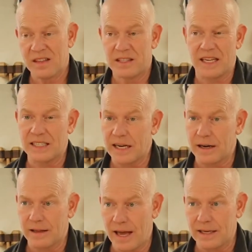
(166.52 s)
Takes
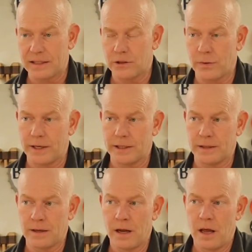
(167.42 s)
care of that
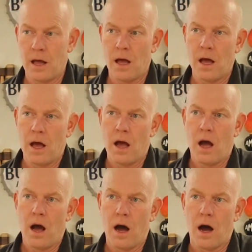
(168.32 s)
situation.
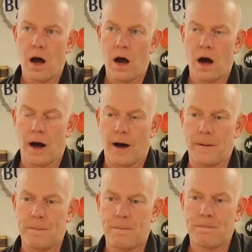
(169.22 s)
Uh,
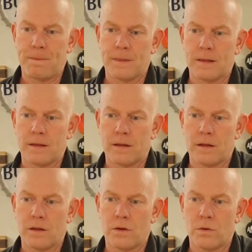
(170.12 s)

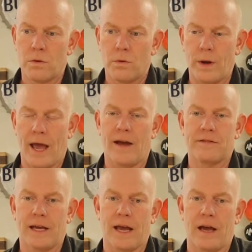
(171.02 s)
we
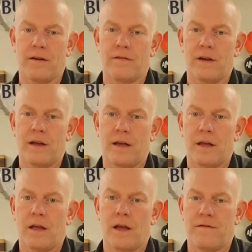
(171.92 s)
have to have
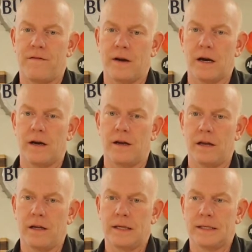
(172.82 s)
a very
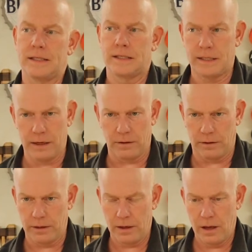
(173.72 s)

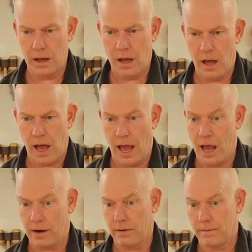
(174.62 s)
sealed
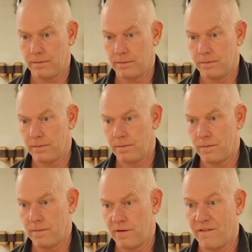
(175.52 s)
and
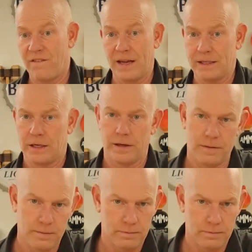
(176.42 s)
vented